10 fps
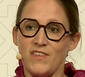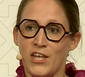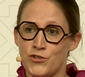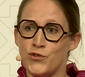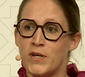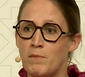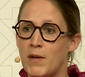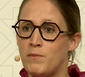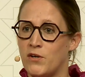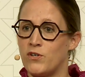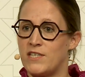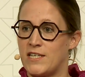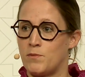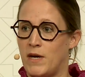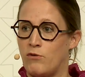during my period
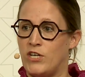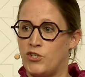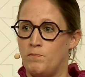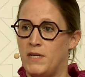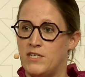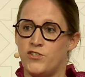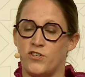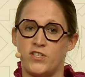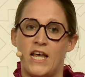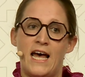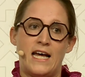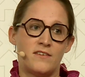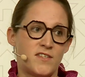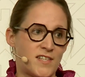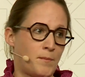as a migration minister,
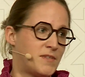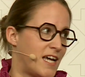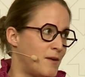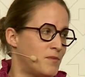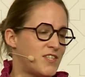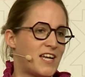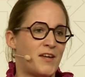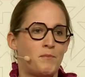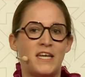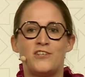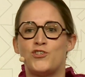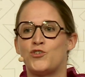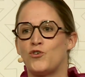and sometimes I managed to